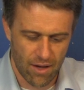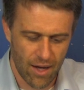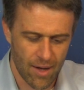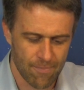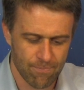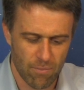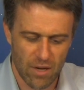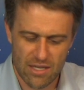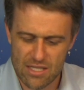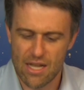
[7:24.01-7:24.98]
Um,
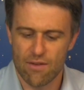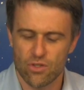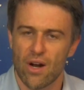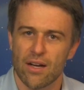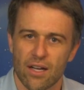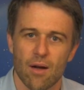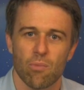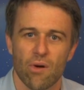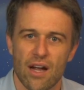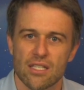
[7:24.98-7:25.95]
but instead of trying to
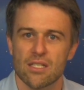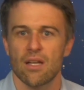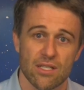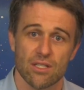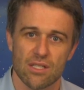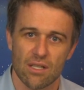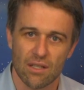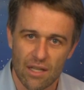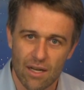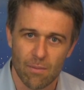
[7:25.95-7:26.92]
compress it just a
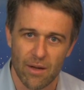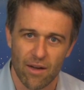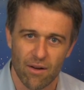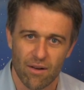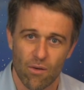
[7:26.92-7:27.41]
little bit,